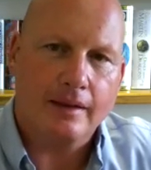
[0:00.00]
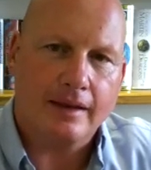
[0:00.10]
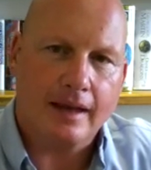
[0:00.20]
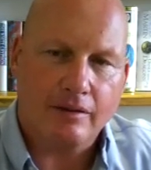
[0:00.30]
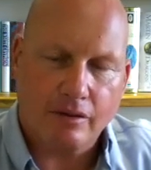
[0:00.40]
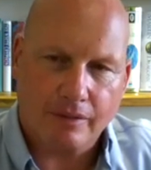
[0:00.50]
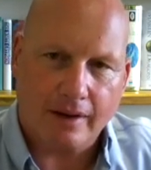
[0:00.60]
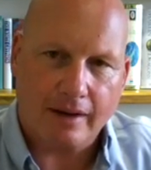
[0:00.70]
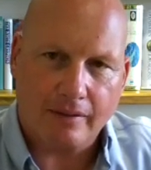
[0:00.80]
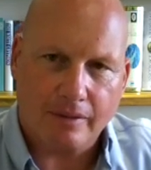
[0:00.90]
get a rough
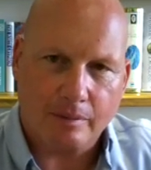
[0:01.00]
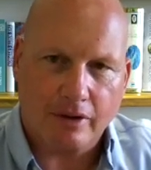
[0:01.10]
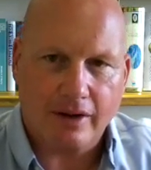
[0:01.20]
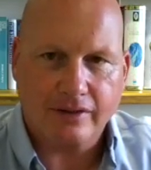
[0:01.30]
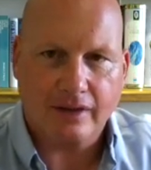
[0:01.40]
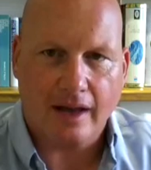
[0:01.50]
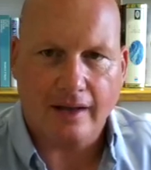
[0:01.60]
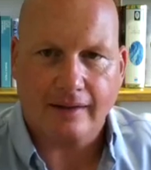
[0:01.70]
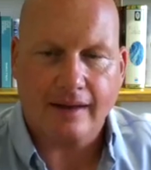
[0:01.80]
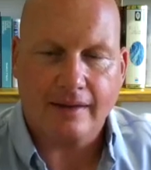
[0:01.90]
idea for the price,
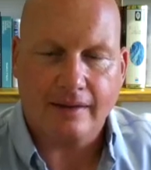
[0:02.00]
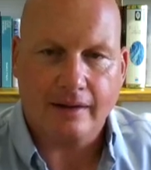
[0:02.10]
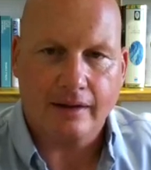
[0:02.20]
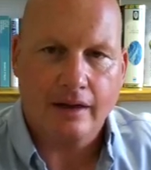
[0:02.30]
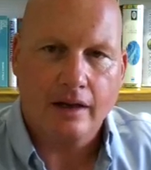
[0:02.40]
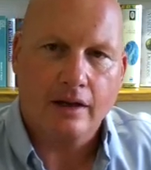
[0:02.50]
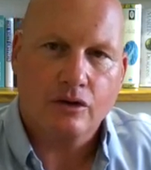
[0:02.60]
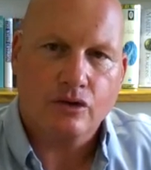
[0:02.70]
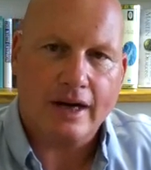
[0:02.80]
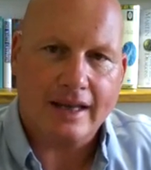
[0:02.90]
and either
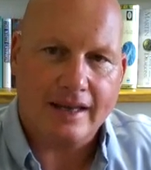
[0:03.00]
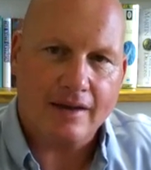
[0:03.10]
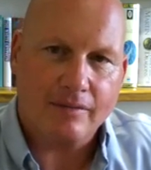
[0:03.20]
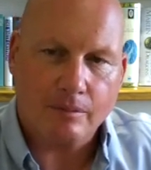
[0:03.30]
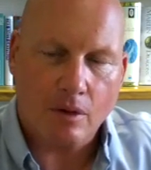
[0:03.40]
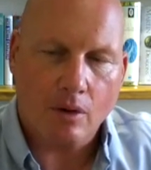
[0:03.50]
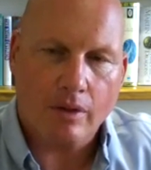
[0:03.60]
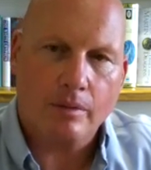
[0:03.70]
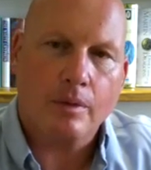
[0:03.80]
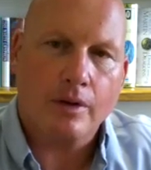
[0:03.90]
try and give more
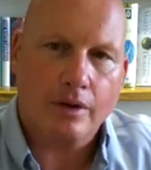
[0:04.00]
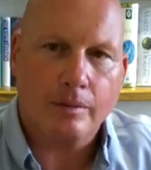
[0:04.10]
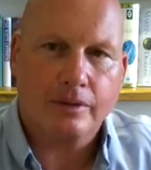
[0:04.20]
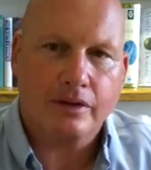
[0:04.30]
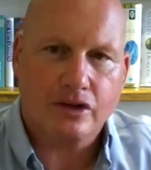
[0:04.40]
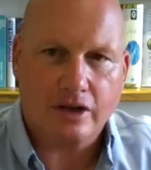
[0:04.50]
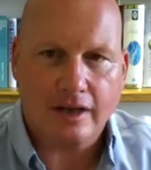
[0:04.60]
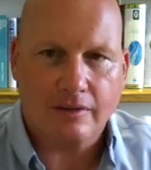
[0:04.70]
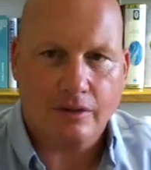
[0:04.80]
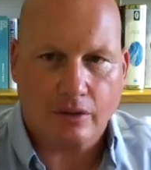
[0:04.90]
than what the competition are
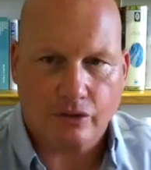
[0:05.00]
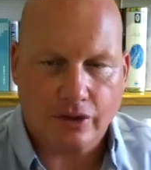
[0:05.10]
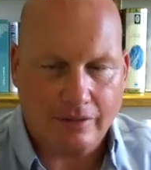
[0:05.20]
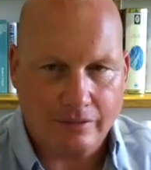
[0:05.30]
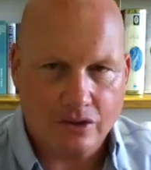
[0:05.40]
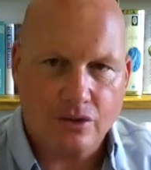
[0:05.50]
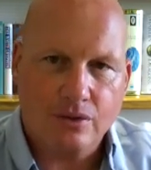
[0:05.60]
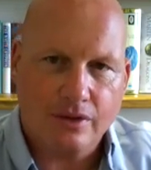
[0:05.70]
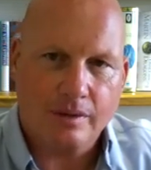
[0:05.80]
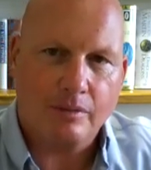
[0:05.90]
giving or try and
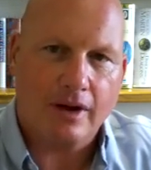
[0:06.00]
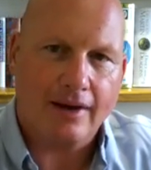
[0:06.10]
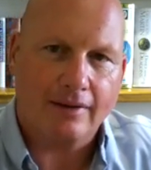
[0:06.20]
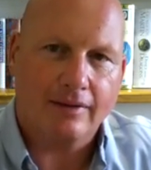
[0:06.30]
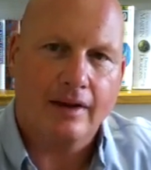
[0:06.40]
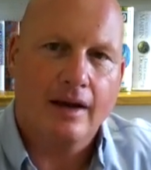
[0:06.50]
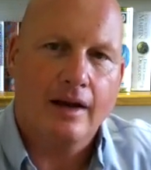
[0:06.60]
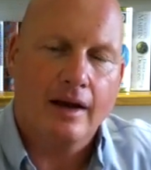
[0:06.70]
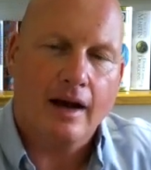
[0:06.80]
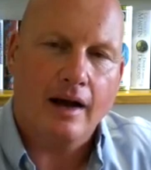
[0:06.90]
reduce the price
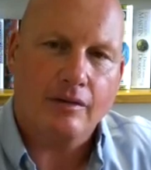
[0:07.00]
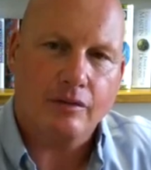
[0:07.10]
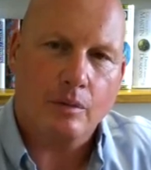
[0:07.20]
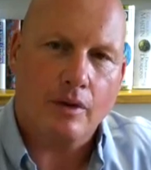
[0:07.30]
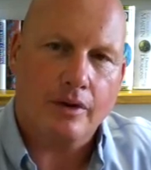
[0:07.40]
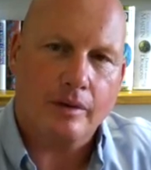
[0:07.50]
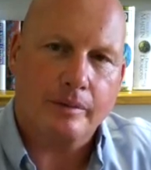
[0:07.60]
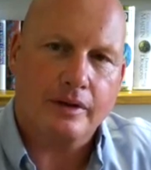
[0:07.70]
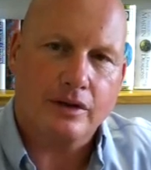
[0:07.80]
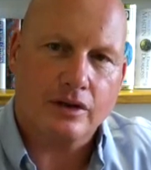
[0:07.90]
from what the
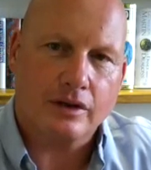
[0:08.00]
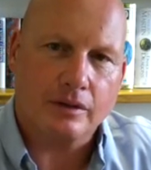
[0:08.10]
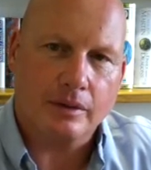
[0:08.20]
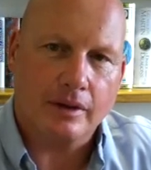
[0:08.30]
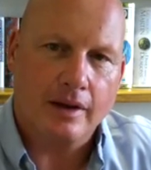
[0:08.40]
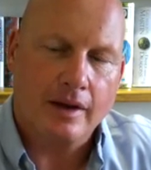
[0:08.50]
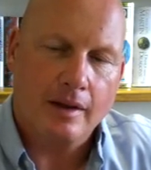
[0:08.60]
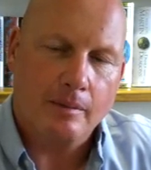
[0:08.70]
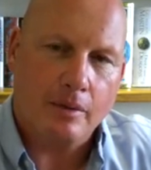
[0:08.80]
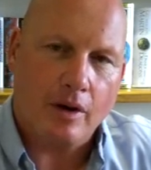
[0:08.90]
competition are doing.
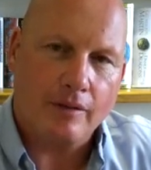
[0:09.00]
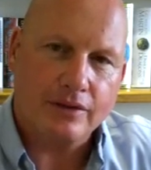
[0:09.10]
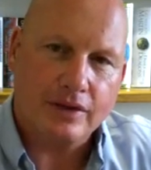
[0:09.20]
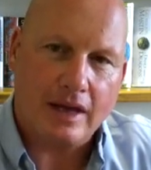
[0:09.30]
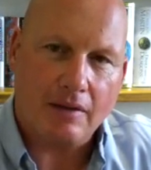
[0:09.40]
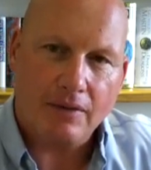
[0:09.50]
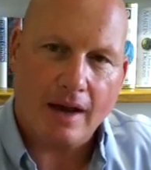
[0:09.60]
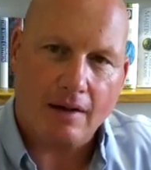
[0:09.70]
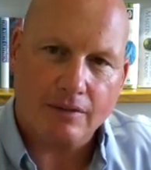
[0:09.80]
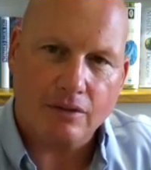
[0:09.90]
But obviously if you
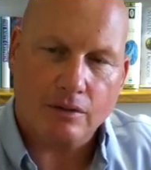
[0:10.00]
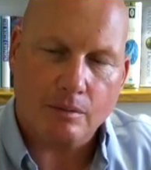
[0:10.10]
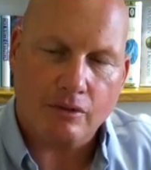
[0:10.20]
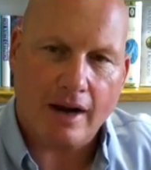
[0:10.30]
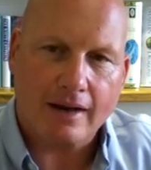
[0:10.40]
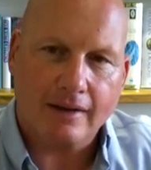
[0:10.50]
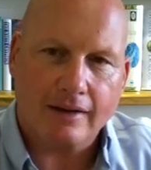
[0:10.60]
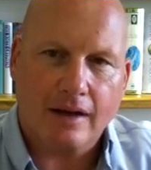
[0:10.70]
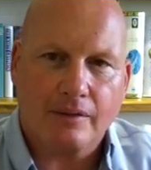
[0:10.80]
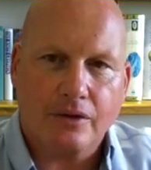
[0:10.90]
have your own brand and
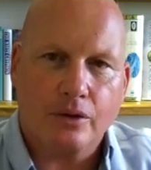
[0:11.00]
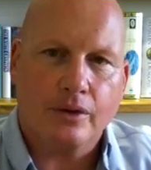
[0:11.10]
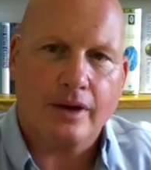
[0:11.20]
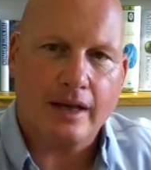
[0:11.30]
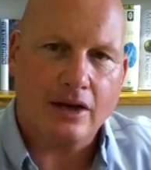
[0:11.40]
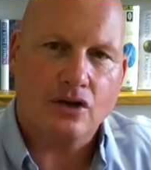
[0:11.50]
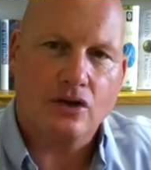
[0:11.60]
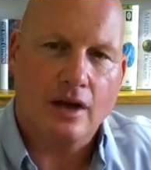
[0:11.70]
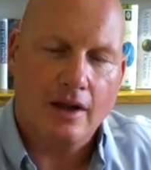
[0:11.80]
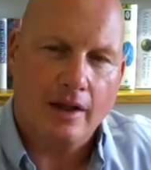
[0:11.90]
you have your own niche,